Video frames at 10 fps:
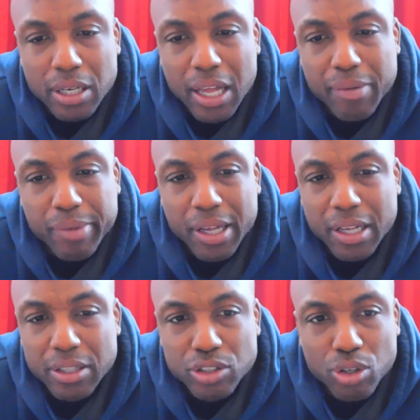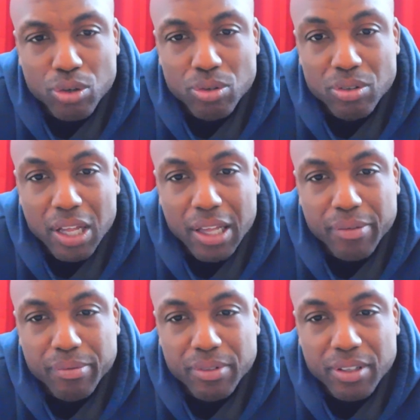Like, man, Joe, like,
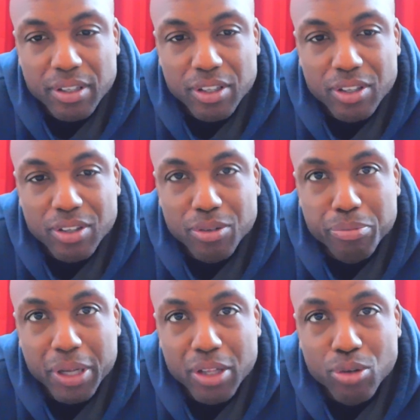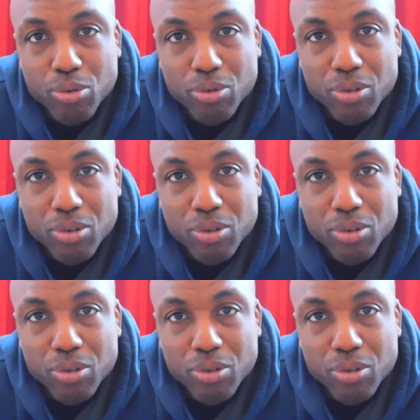man, you.